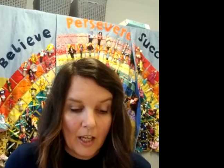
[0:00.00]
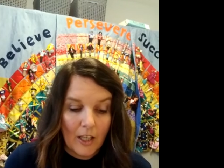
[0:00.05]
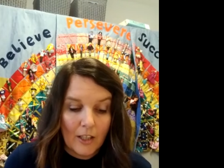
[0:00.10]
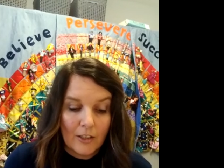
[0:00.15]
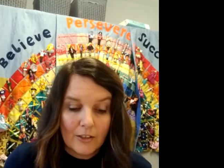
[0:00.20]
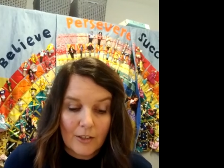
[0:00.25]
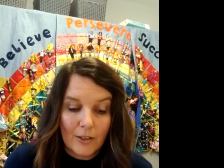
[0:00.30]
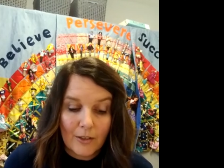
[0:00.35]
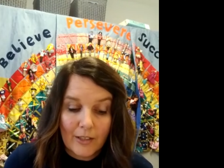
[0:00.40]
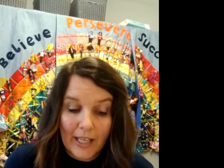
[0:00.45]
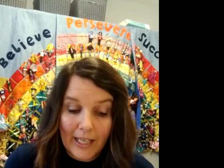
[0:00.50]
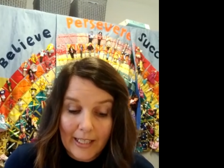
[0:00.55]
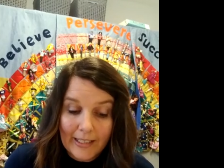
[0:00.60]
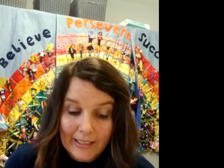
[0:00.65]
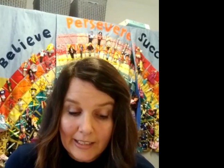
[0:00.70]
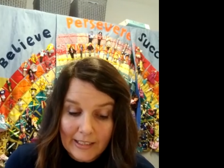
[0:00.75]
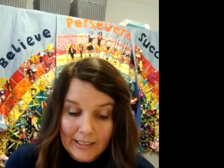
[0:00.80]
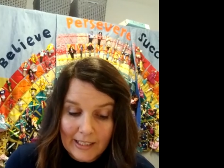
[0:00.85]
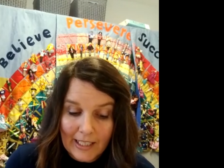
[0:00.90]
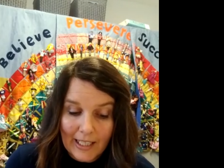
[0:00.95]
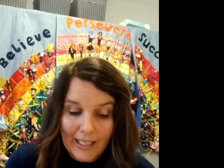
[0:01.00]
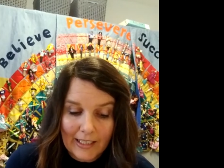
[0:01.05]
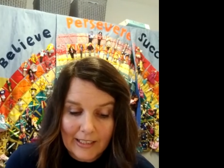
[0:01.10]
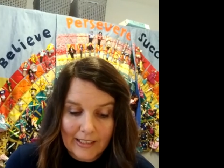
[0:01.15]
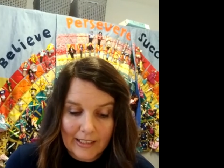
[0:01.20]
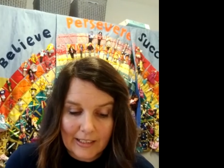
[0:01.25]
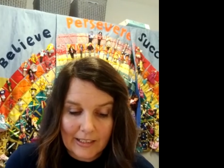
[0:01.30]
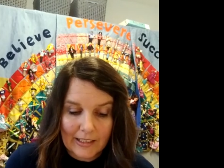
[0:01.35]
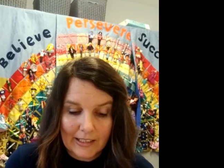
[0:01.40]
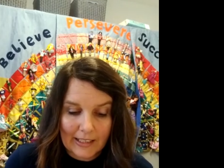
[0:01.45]
So they
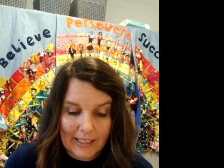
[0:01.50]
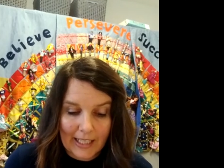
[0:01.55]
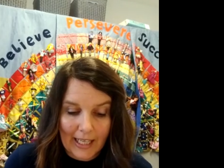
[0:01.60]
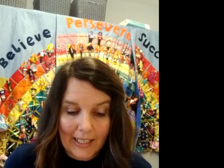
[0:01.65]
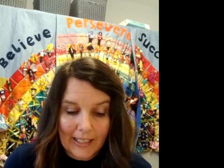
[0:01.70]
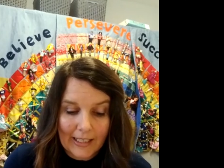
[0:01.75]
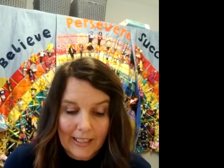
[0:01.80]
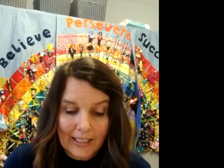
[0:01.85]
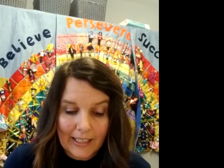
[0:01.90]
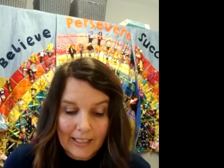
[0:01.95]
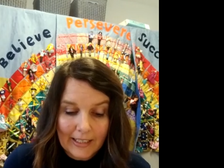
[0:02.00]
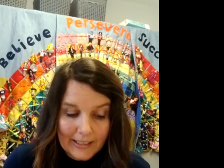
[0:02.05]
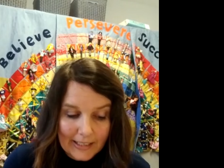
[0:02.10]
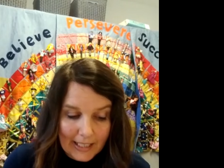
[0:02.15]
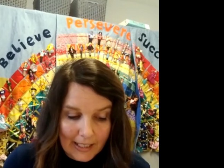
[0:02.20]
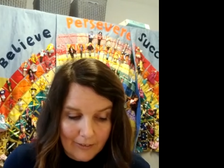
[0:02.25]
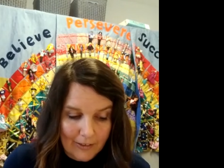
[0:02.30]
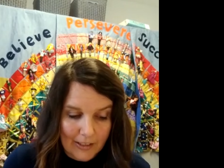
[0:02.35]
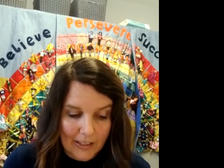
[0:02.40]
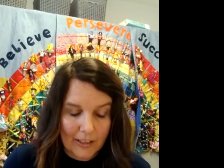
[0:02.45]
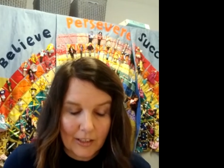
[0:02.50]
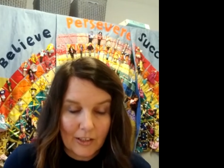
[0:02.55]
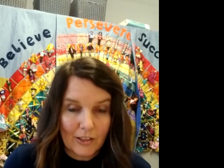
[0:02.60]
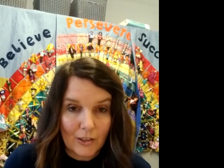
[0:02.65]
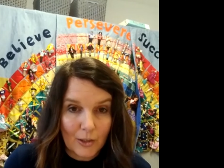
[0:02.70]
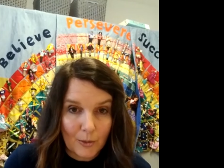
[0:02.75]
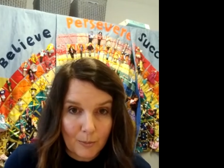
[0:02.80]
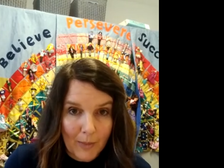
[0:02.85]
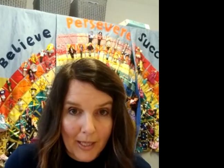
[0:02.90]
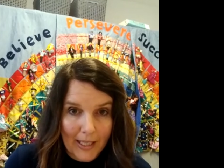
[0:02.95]
decided to get King Darius
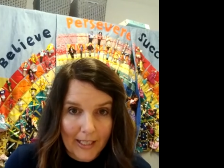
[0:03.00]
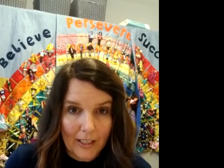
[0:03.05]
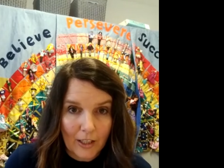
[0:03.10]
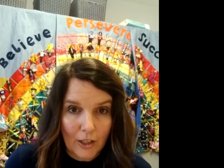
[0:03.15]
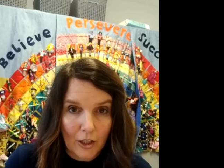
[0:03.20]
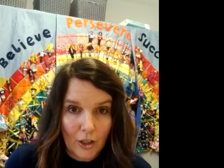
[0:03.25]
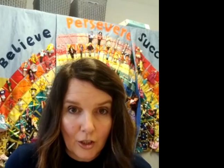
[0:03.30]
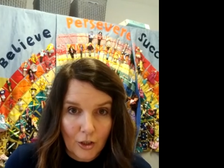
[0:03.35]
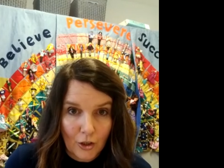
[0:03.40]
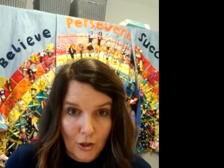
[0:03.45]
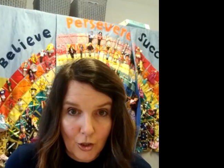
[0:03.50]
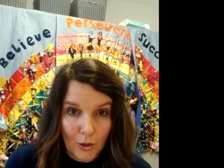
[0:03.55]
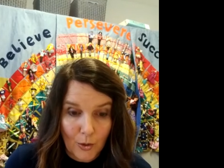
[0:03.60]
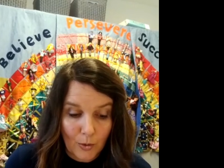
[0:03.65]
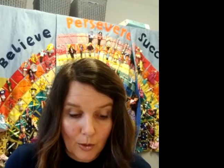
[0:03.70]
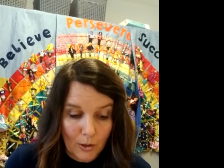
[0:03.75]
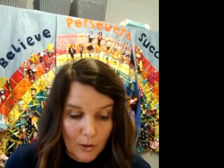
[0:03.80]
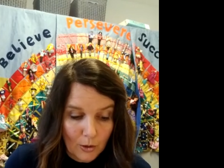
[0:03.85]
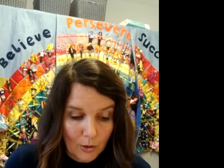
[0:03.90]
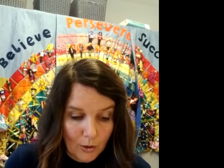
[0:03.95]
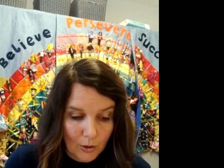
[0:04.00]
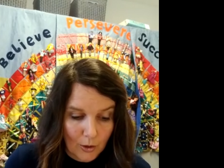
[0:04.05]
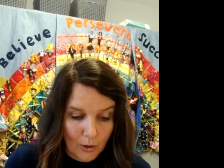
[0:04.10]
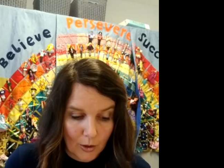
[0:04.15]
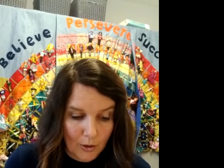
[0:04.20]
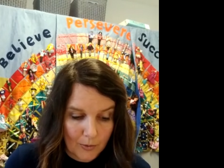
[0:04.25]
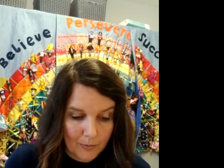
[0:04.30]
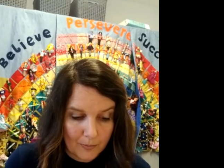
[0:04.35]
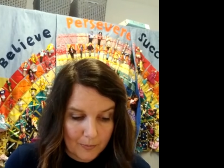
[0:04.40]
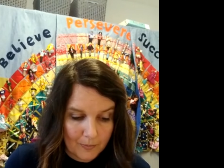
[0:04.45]
to make a new law
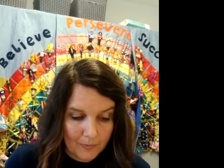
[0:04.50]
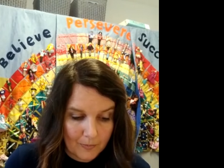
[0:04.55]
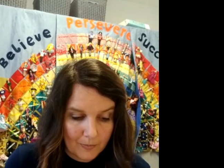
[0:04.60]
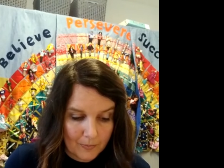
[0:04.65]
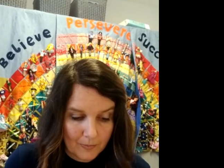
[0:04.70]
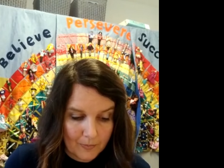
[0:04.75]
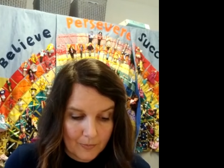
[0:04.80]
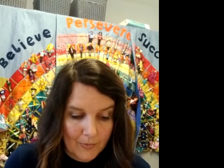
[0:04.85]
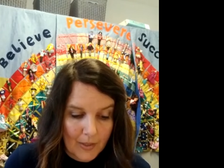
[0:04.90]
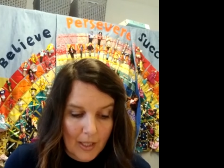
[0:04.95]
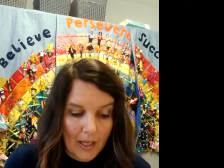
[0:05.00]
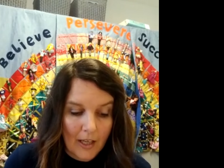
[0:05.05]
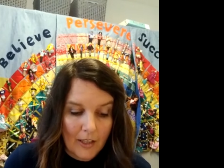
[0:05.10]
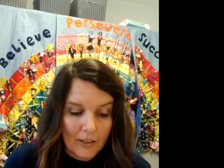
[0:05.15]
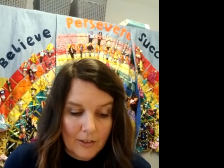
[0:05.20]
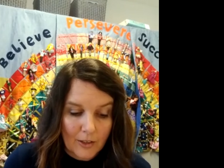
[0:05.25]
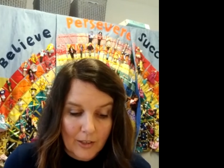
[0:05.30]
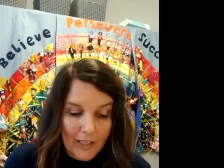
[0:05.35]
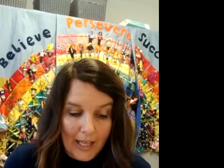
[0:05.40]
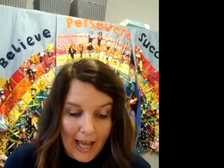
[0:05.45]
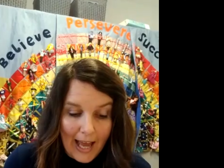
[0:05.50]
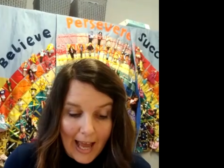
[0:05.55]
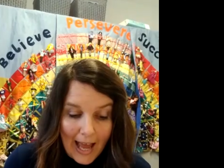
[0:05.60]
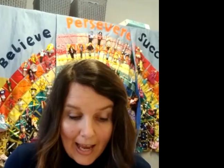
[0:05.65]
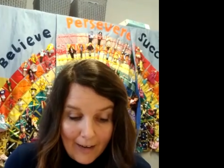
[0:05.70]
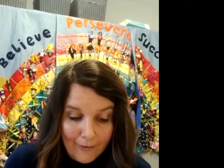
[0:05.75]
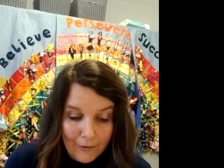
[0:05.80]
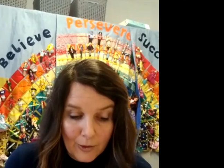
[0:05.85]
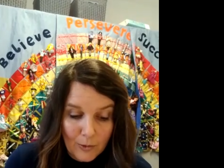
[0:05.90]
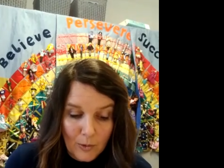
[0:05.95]
so that
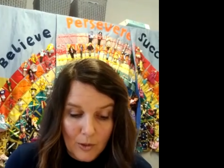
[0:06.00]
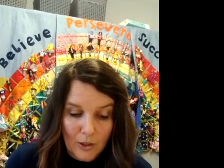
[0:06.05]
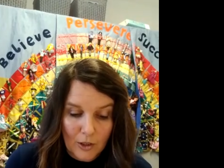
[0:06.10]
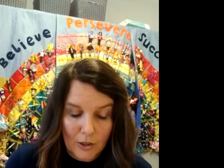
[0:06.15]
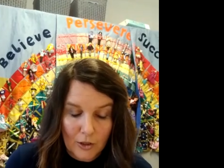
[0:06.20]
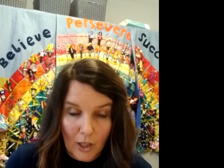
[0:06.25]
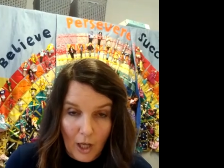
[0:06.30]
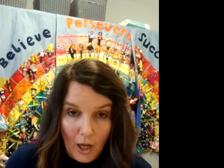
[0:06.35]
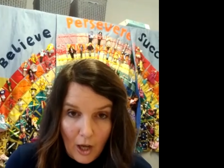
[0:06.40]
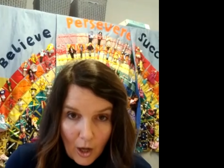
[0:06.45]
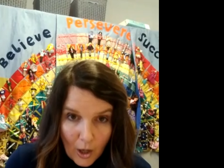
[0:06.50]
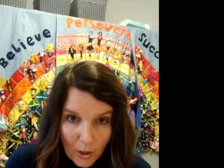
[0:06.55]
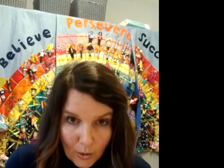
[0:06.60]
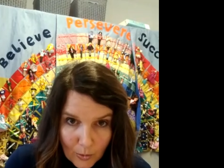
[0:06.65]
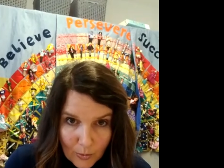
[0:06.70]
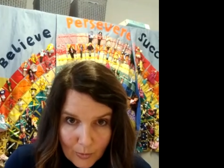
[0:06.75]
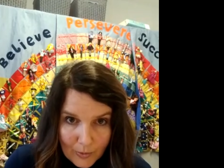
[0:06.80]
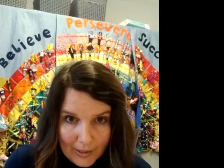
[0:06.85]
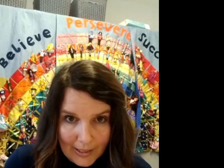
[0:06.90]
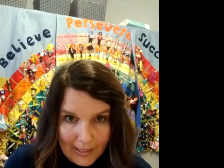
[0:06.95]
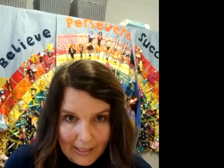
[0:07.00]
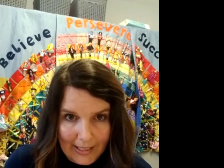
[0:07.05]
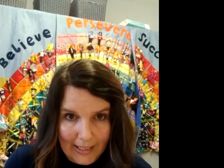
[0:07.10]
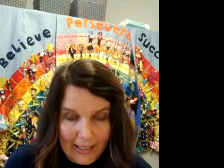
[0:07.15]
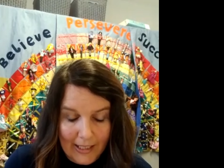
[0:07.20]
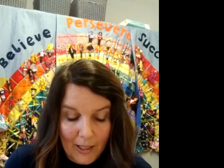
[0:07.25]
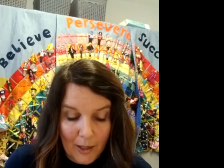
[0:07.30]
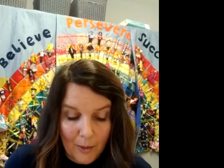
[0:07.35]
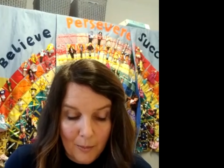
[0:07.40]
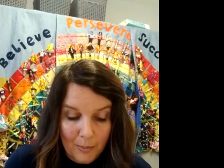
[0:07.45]
everyone could only
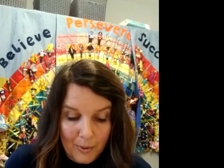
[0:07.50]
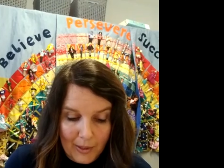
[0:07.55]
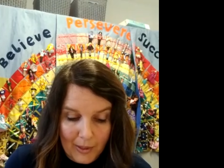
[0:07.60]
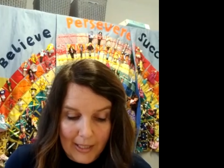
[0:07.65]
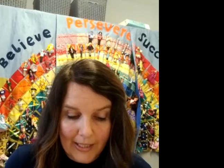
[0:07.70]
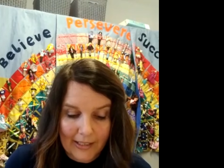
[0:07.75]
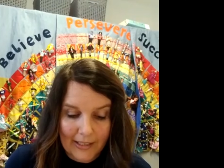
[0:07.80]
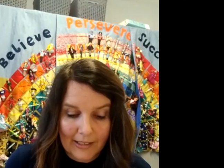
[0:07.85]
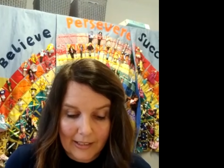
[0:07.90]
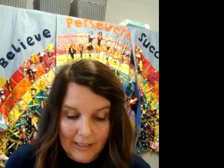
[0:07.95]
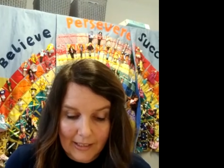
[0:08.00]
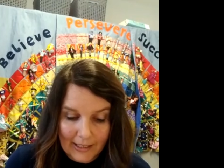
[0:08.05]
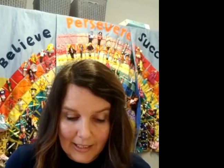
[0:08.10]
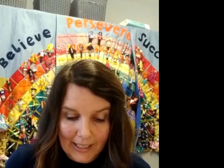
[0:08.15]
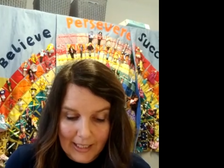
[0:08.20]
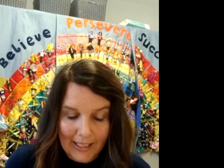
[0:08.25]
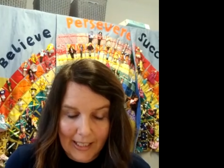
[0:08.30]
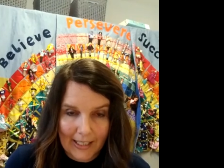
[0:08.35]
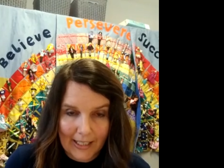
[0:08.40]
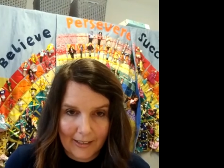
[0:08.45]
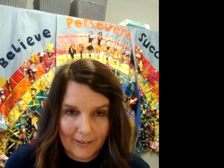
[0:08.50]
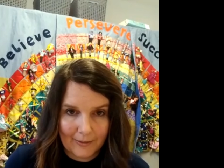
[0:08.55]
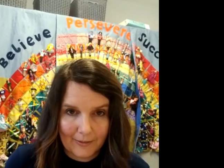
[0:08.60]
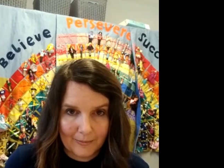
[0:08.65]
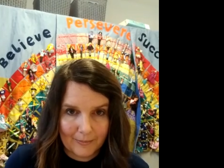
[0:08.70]
pray to the king.